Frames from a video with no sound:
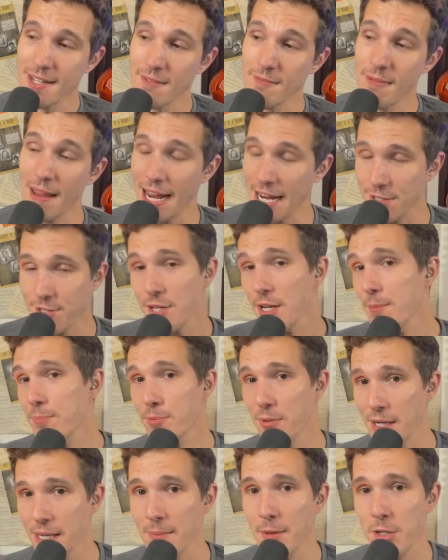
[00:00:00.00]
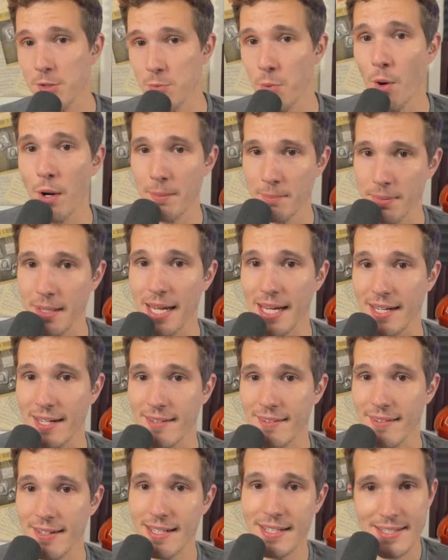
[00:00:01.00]
answered it pretty much point blank.
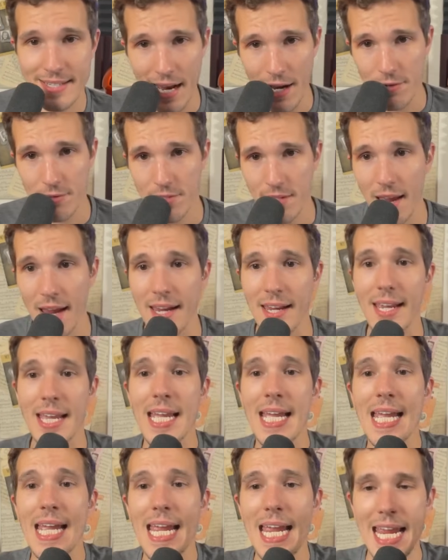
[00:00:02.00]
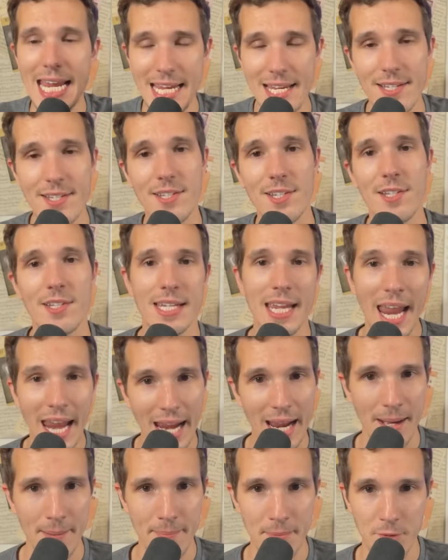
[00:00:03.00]
It sounds like his
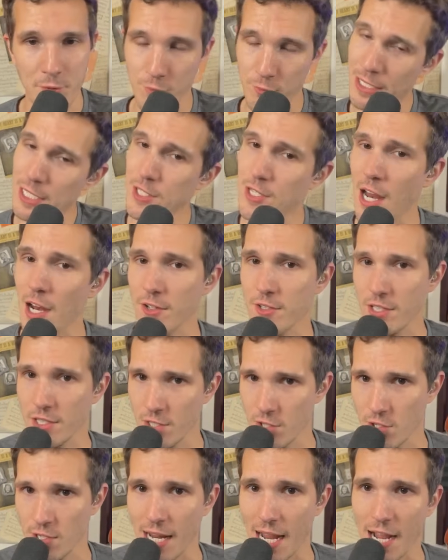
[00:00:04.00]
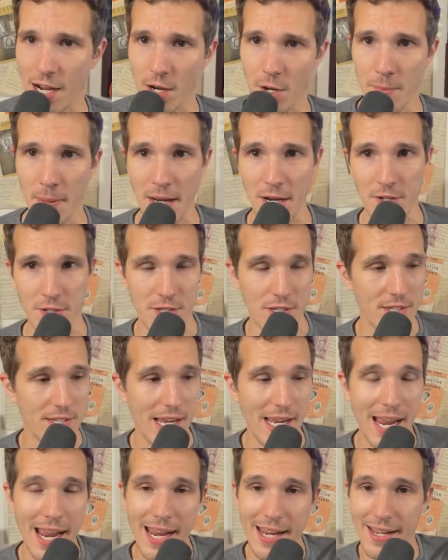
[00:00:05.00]
camp reached out to the Chicago Bears to say,
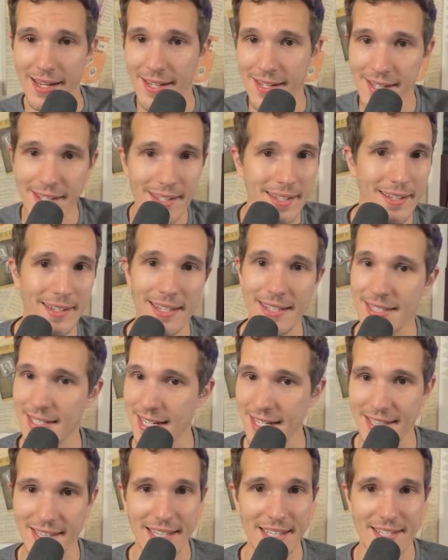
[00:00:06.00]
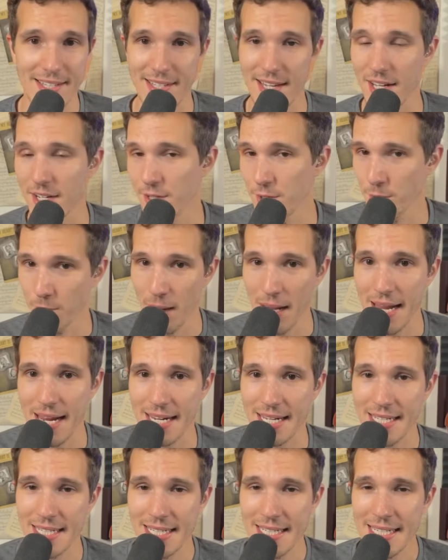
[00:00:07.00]
hey, let's get this underway.
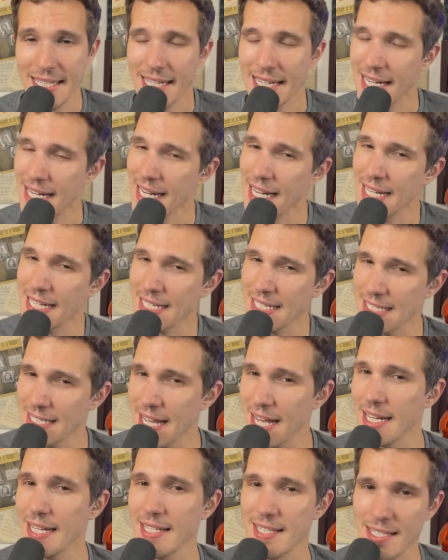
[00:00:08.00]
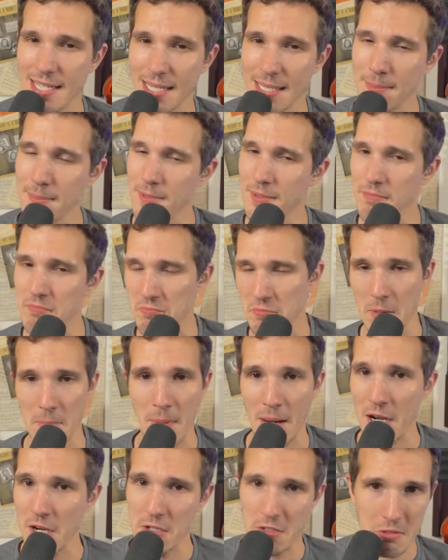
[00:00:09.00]
And he said it seemed the
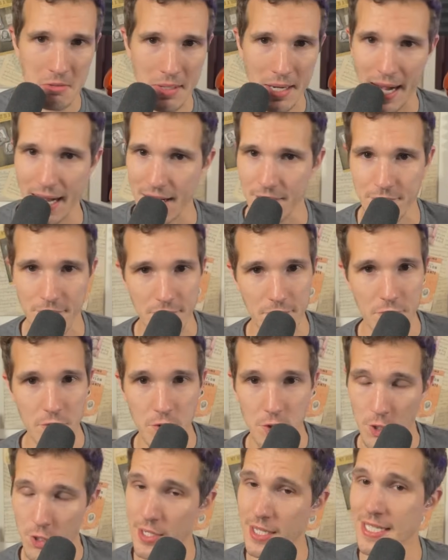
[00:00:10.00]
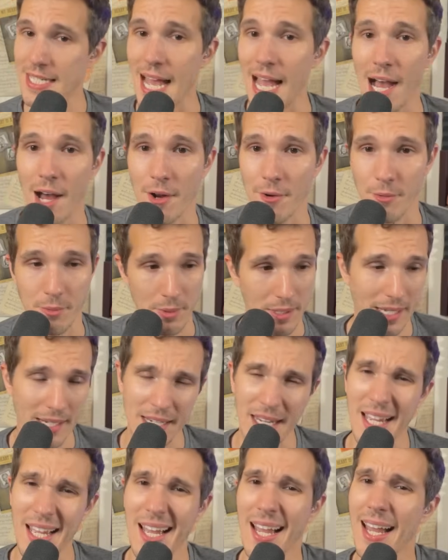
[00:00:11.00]
Bears kind of turned it down. We're like,
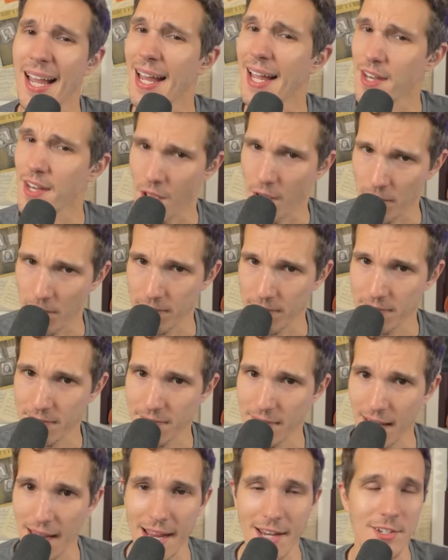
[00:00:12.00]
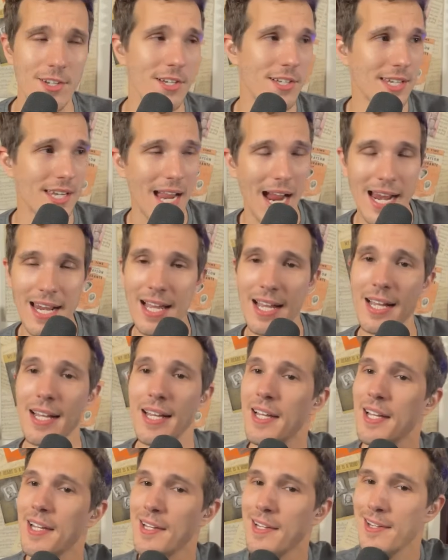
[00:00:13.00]
no. And just kind of
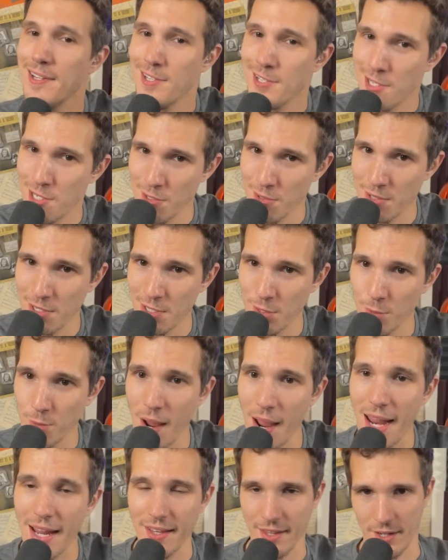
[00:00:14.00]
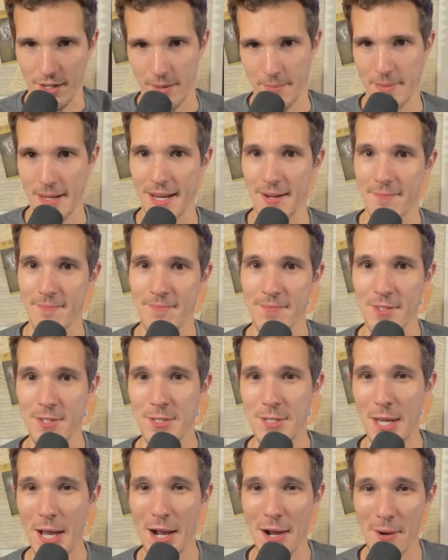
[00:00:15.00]
shoot it away a little bit.
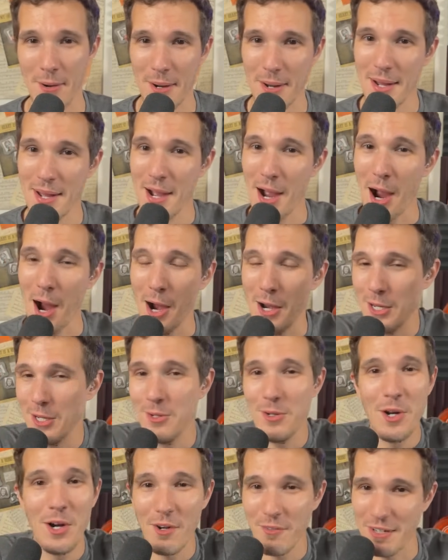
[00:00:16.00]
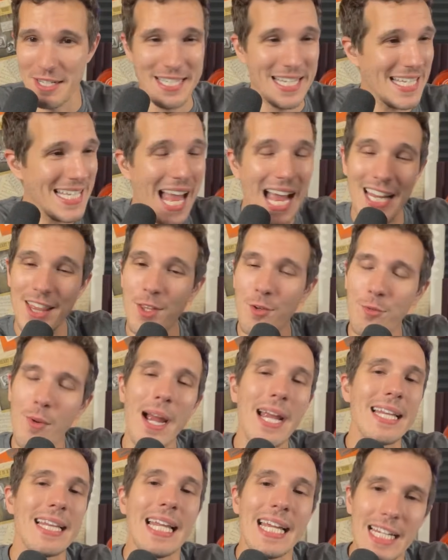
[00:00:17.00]
So are you nervous? Is that the
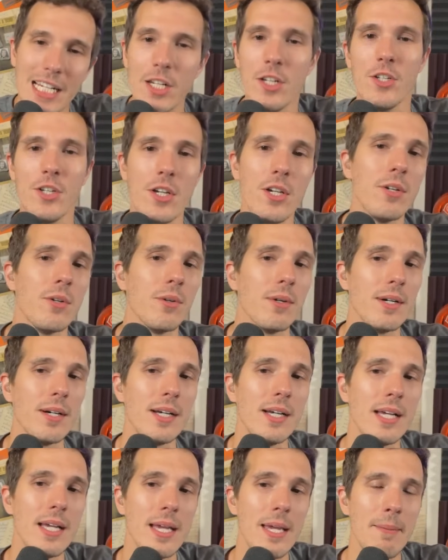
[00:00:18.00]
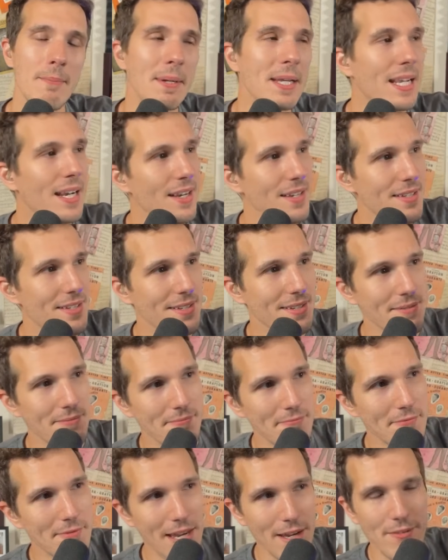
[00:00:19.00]
right thing to do? Because
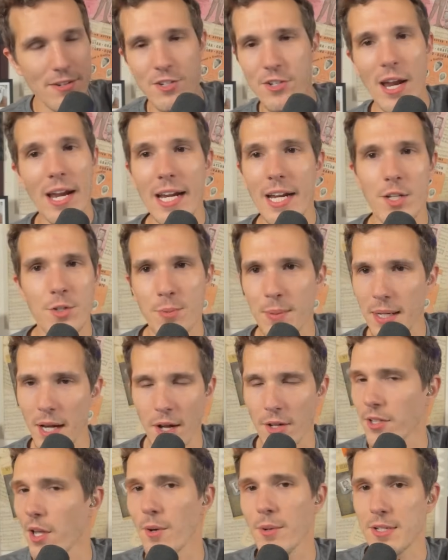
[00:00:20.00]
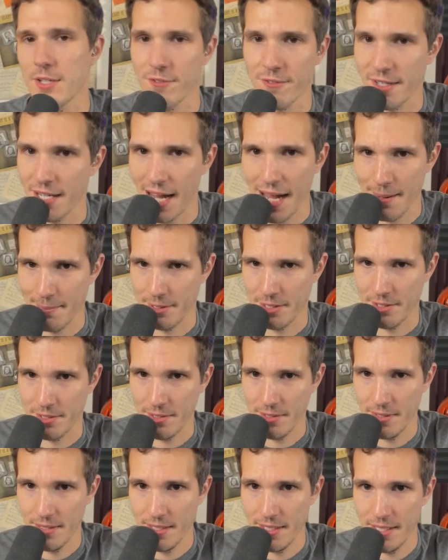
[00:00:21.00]
Teven Jenkins, we all know, is phenomenal.
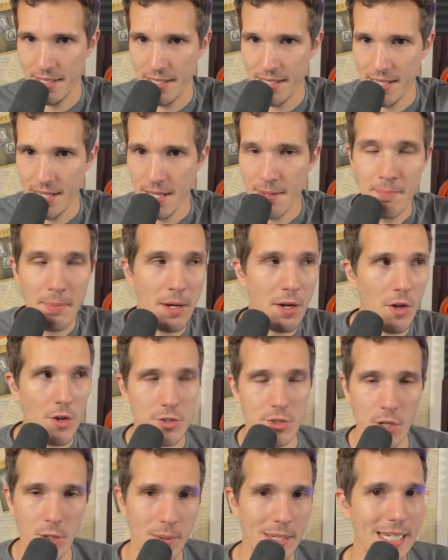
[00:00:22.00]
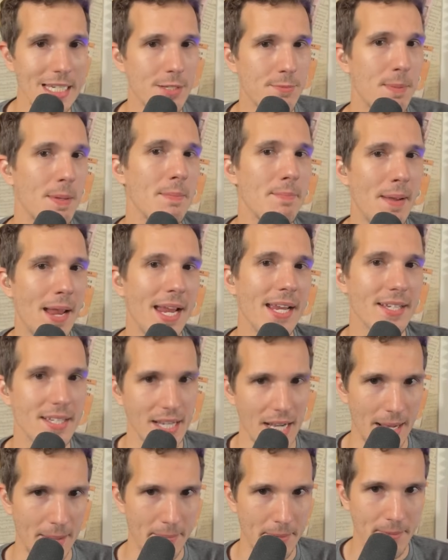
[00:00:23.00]
But also, he's been banged
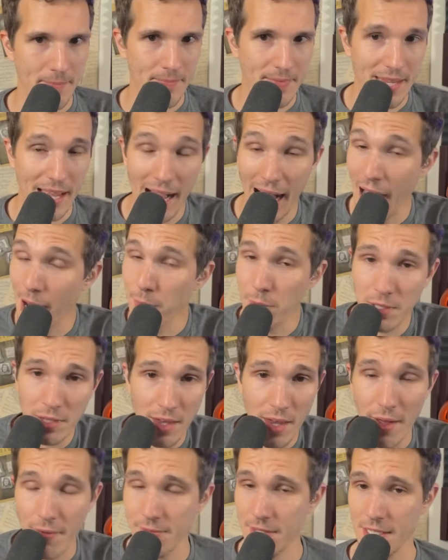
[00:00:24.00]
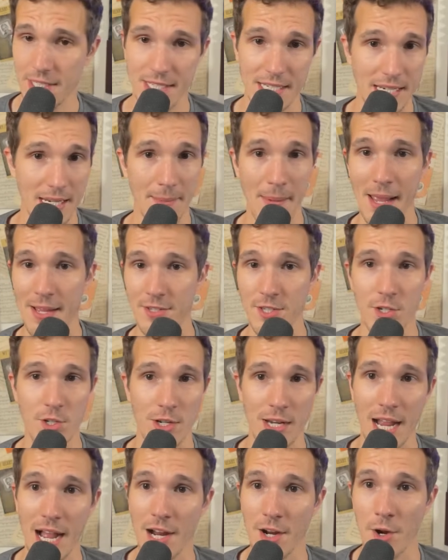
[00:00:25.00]
up. I would love to see him as a
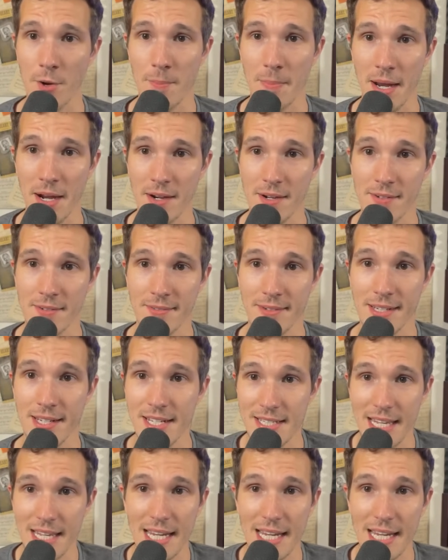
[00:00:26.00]
Chicago Bear because